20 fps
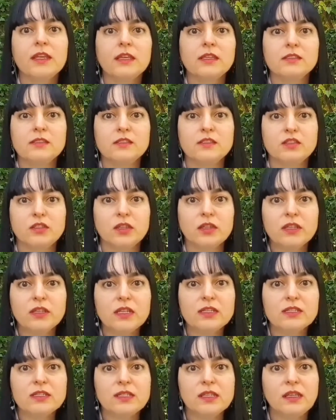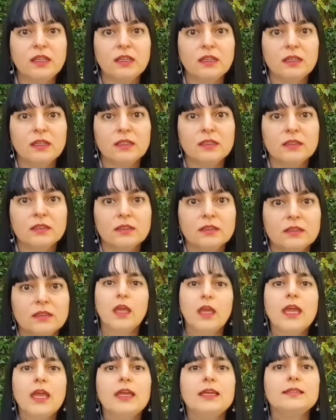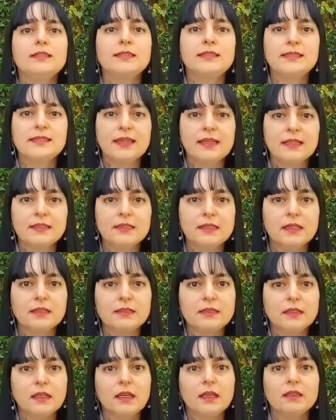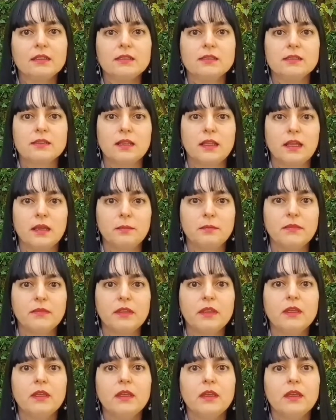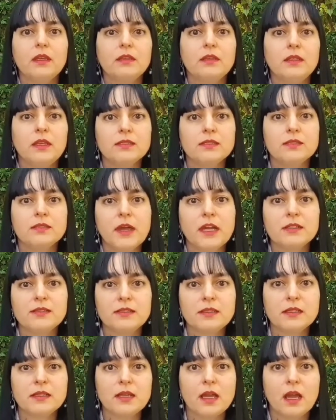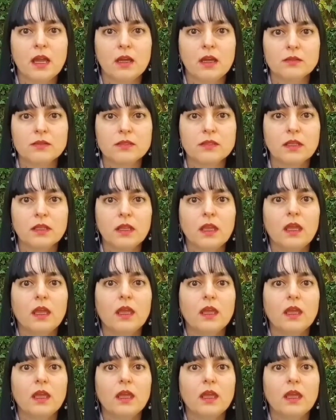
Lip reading: the student studied and slept in his master's house